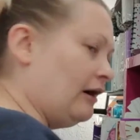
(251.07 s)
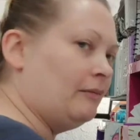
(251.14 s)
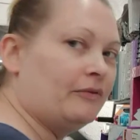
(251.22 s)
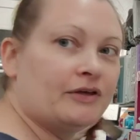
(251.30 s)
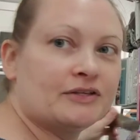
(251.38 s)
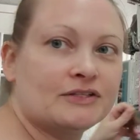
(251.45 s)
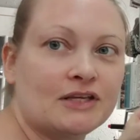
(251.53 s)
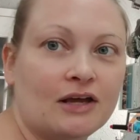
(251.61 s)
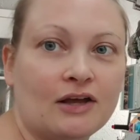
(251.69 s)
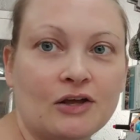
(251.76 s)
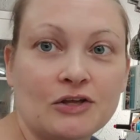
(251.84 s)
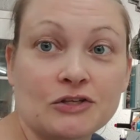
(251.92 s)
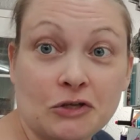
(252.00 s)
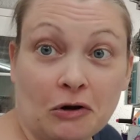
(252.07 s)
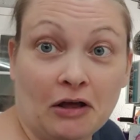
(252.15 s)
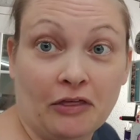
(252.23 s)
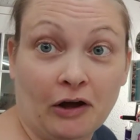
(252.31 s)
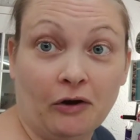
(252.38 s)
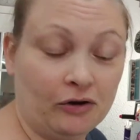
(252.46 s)
grab this. So
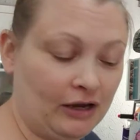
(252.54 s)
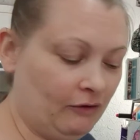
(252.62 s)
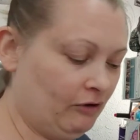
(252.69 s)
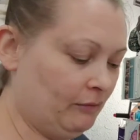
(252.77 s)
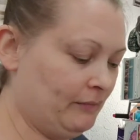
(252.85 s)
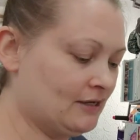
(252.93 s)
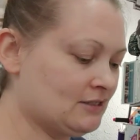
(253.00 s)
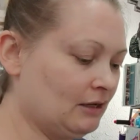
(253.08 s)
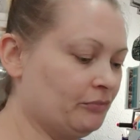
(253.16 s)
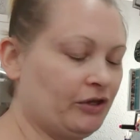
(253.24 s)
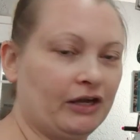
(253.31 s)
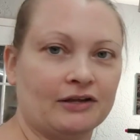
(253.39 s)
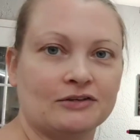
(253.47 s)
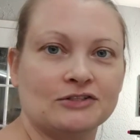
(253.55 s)
I thought, okay, well, make something.